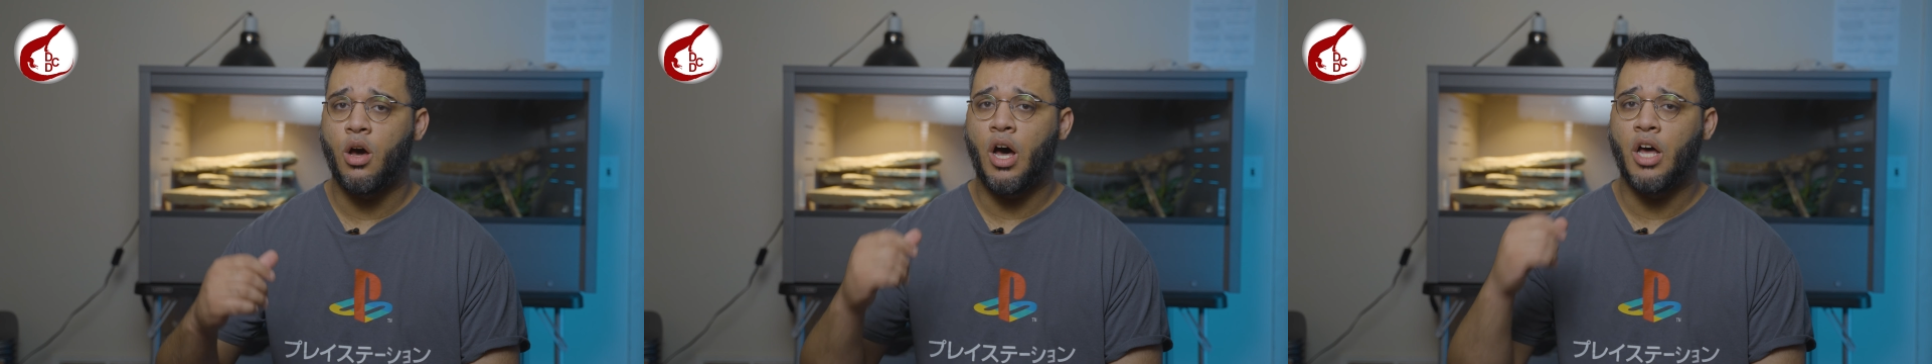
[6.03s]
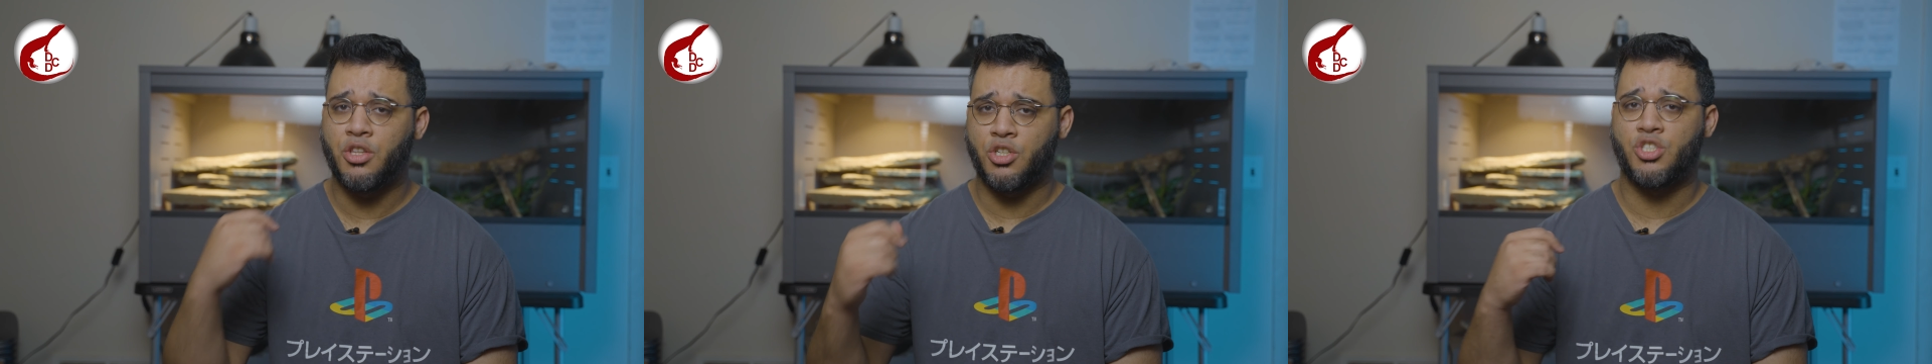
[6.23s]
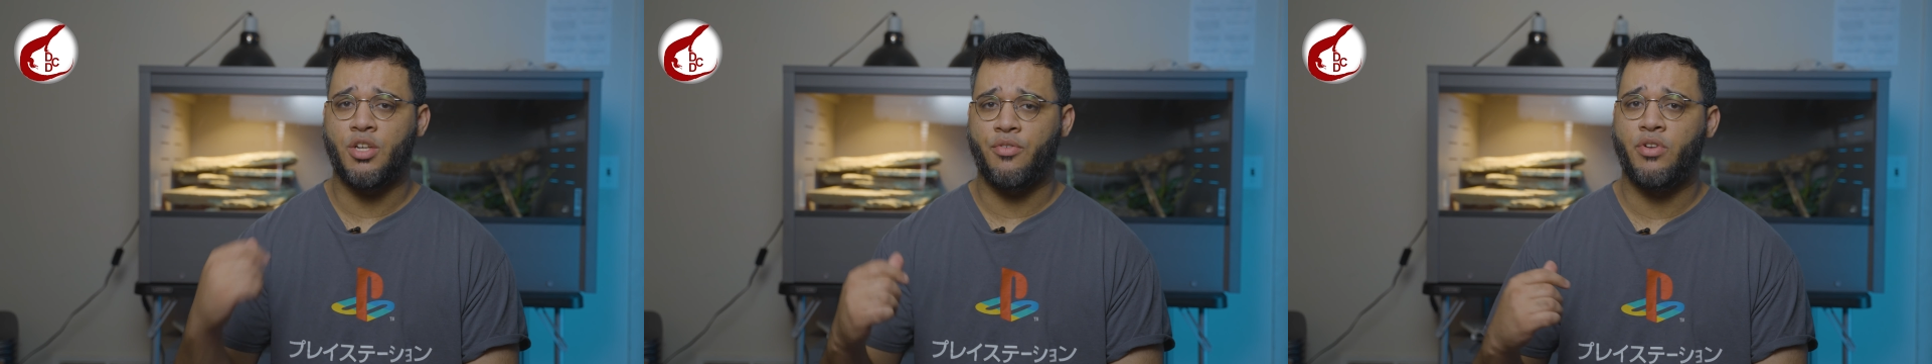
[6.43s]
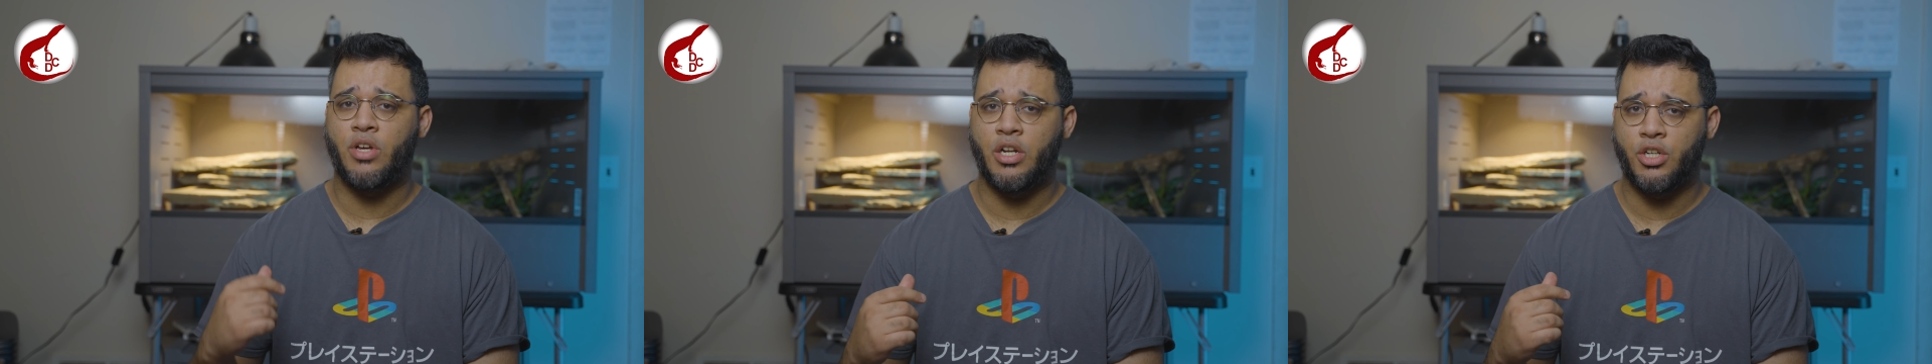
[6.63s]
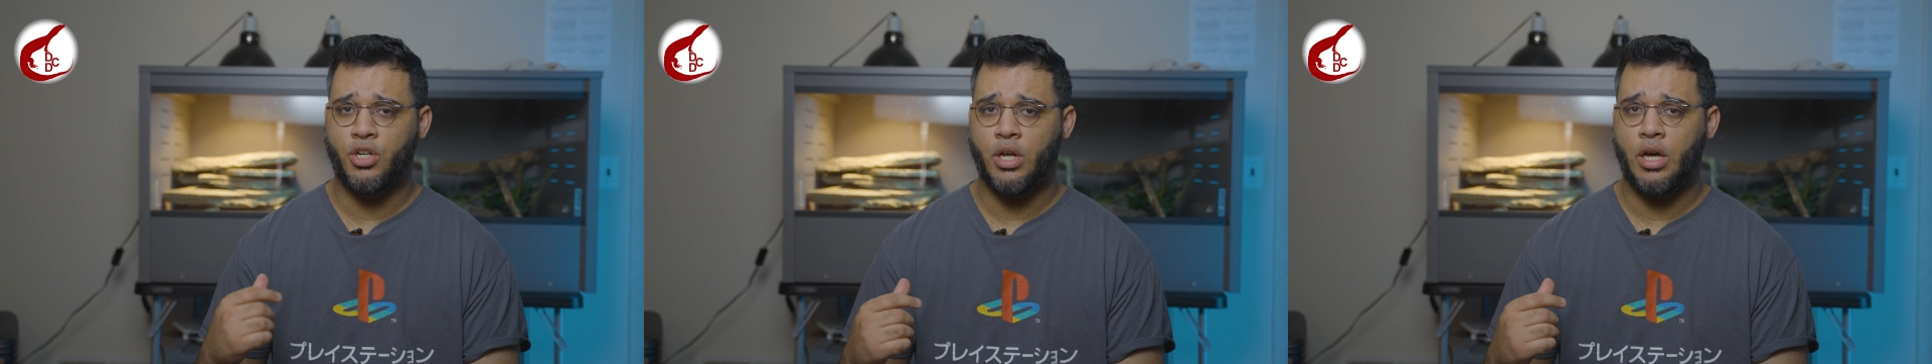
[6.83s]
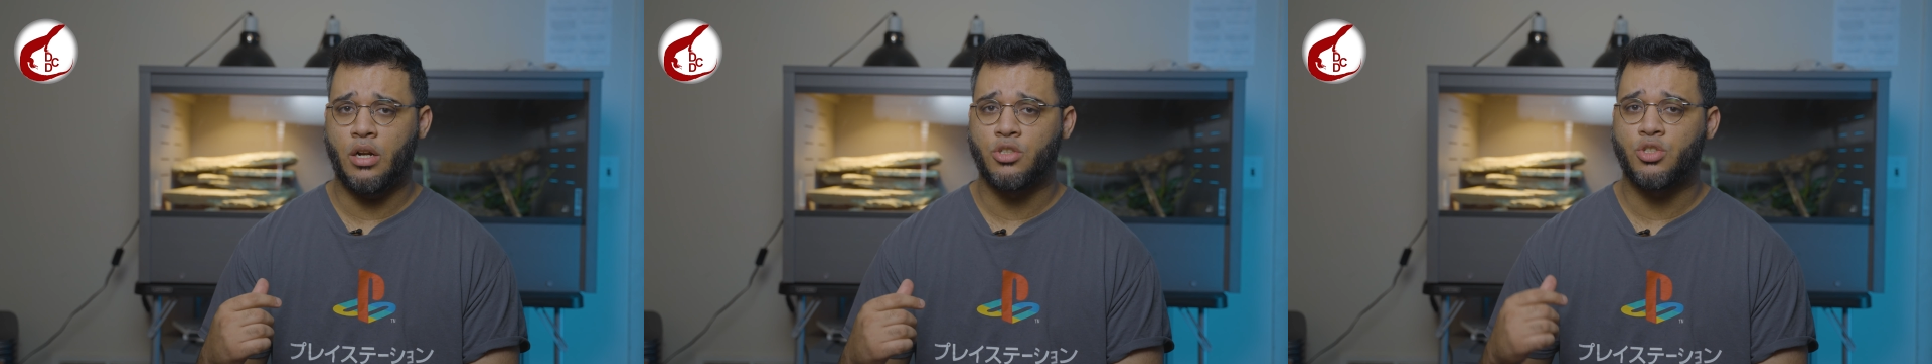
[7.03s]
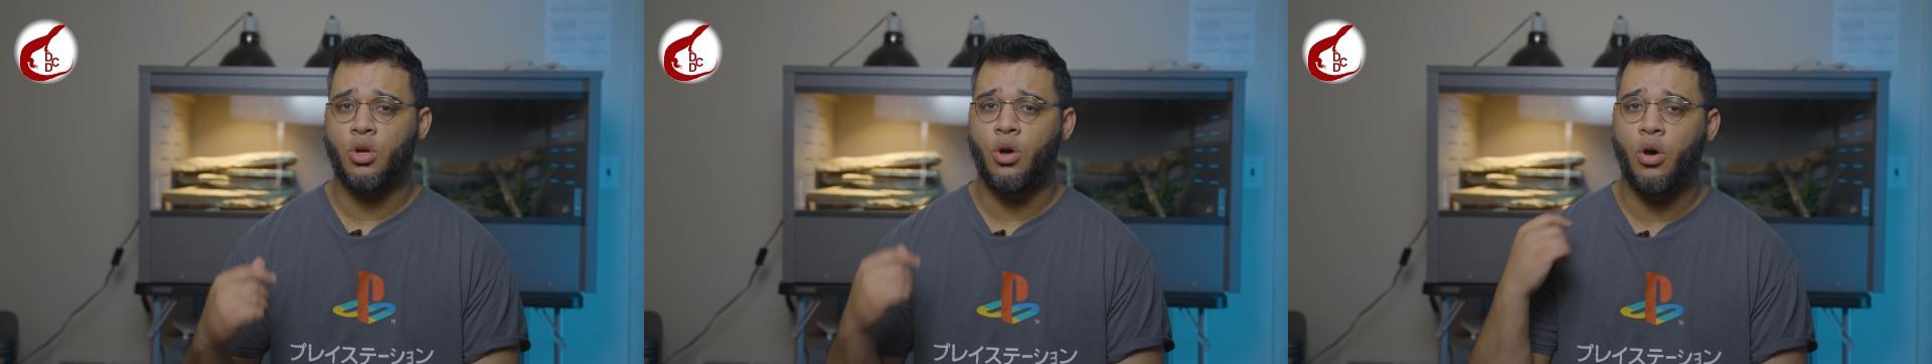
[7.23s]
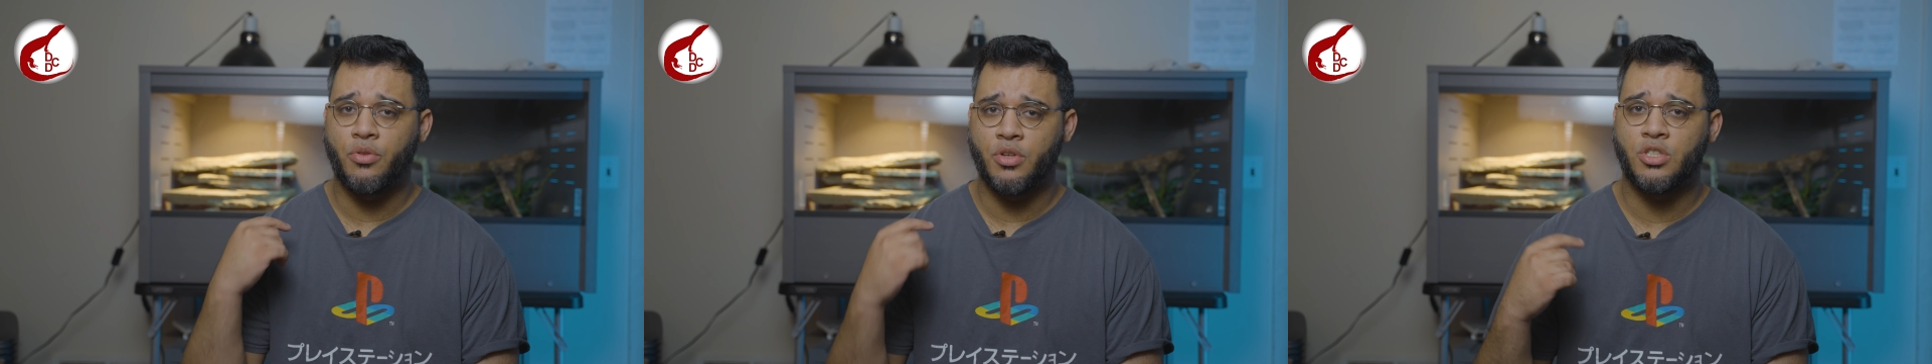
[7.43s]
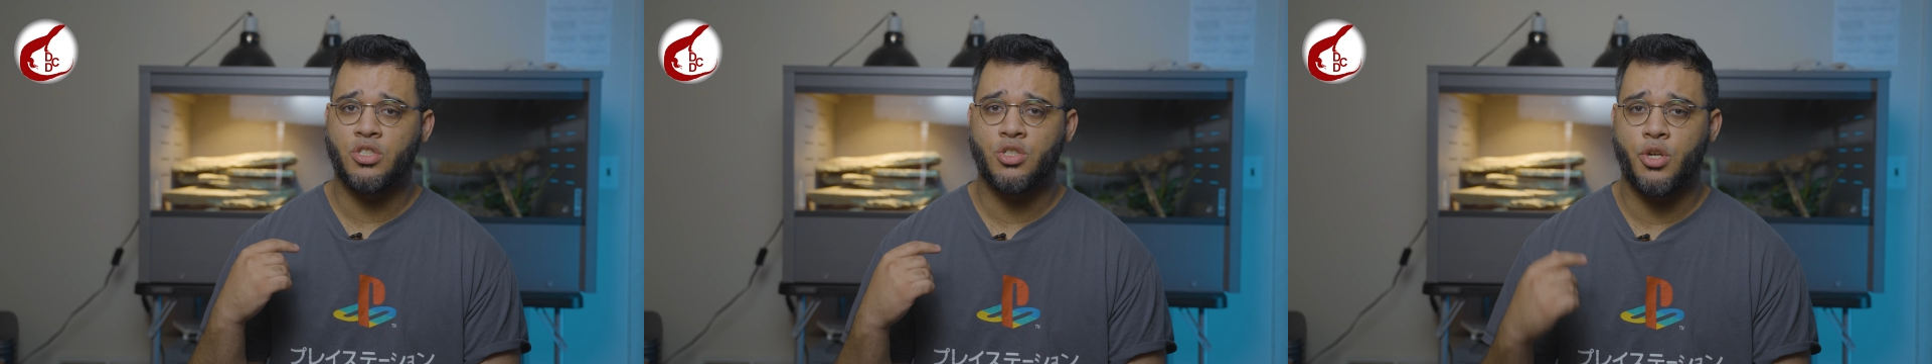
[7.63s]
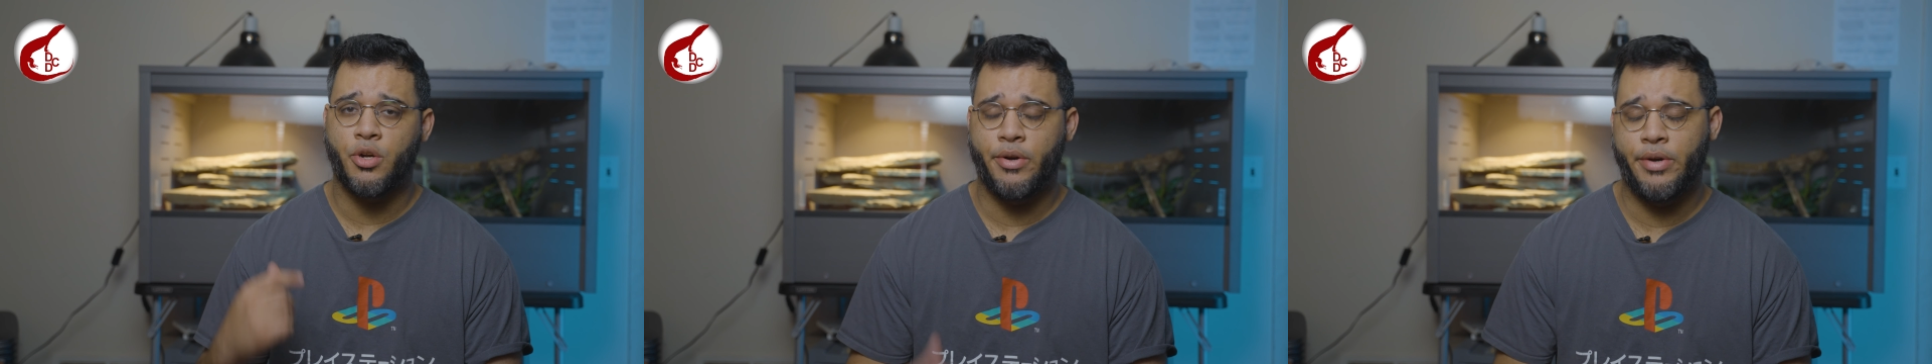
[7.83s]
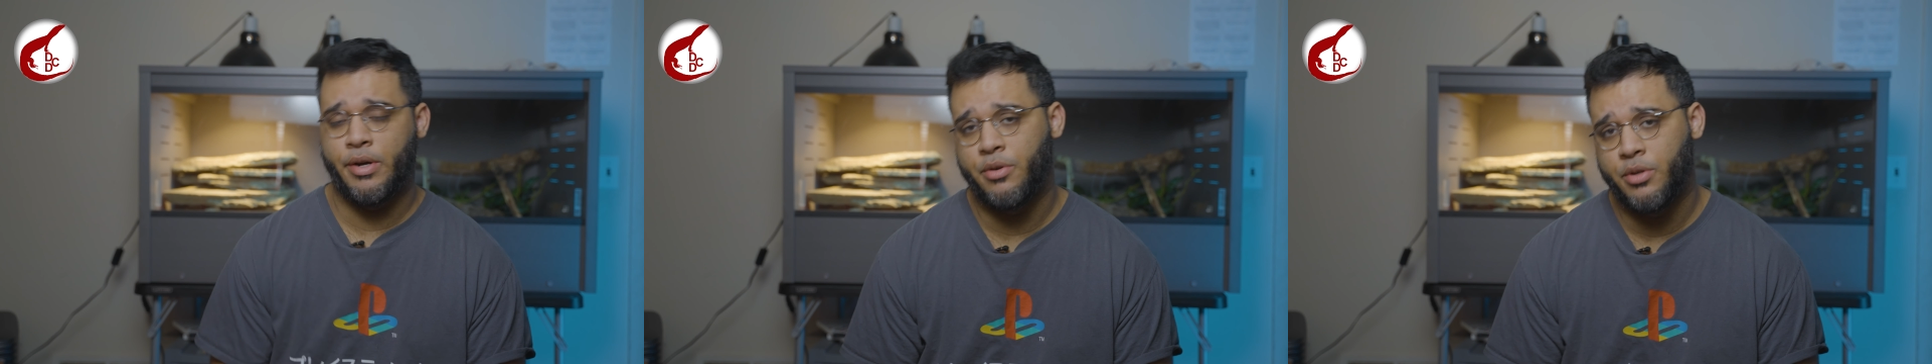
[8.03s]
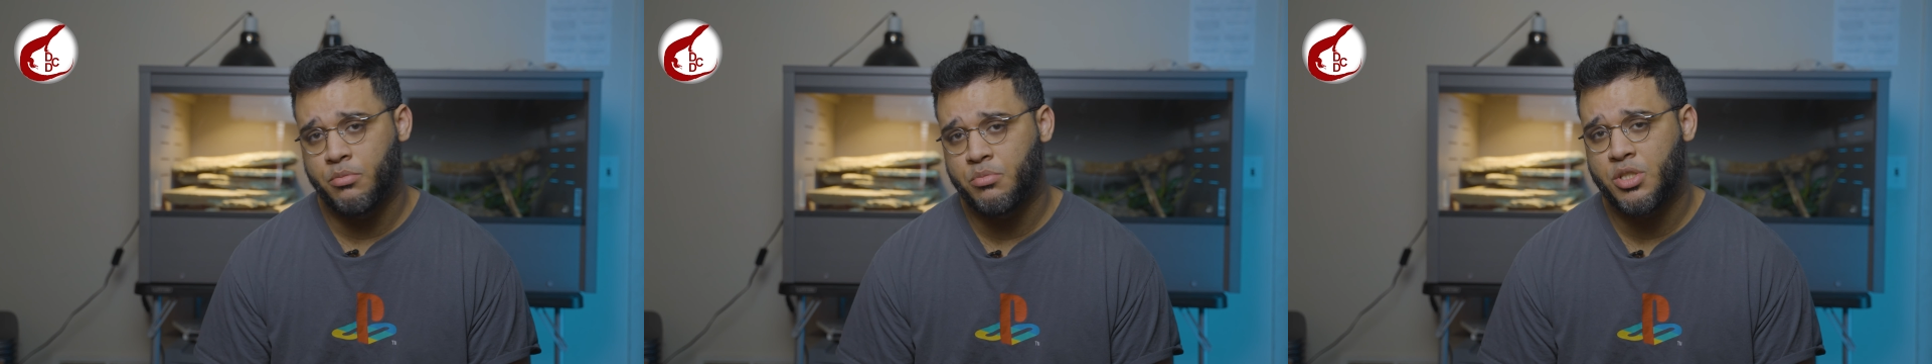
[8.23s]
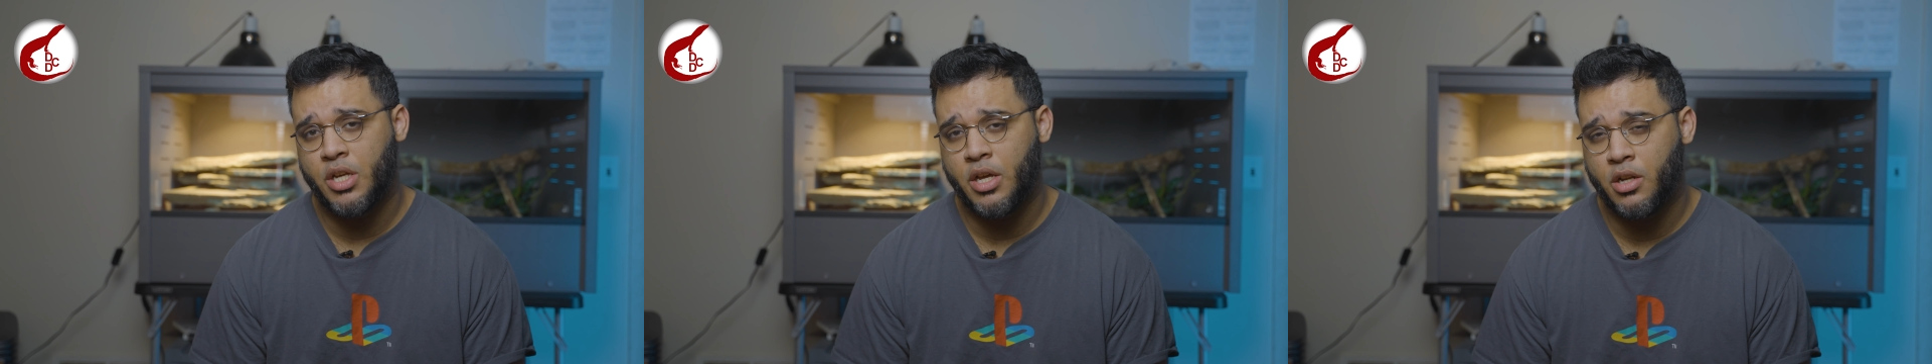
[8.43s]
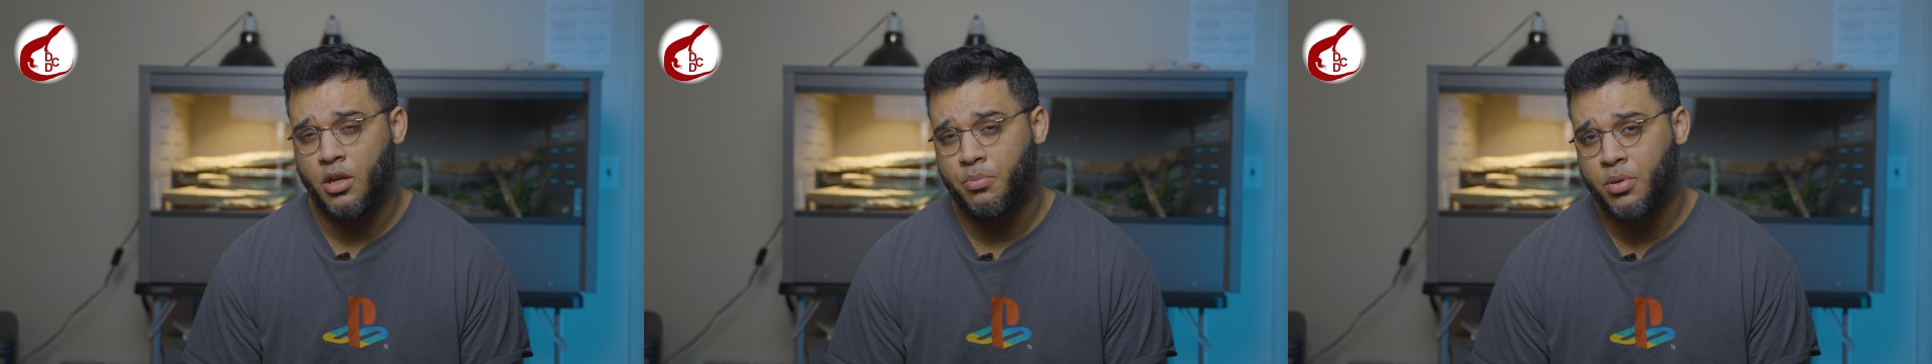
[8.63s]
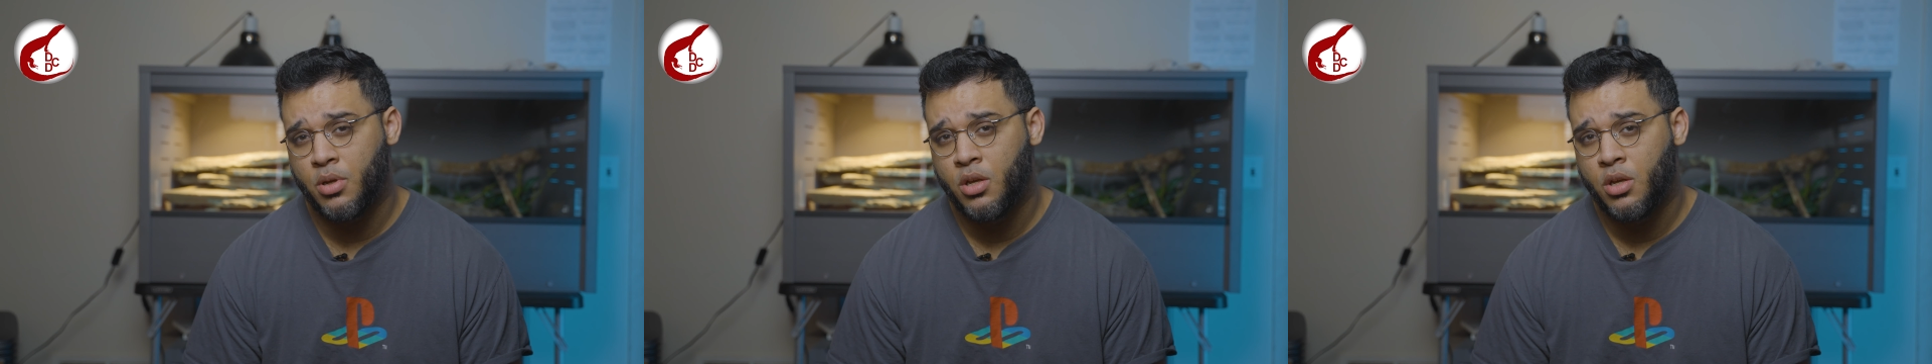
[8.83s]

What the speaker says: under $700 on this terrarium setup.